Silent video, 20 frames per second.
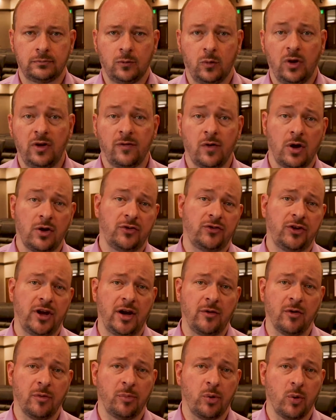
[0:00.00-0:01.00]
We've all
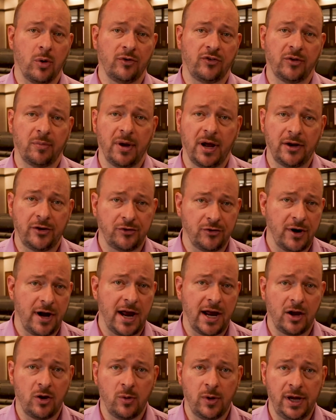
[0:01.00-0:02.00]
seen reports about
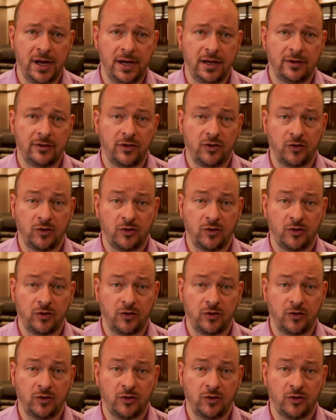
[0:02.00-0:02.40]
drag queens,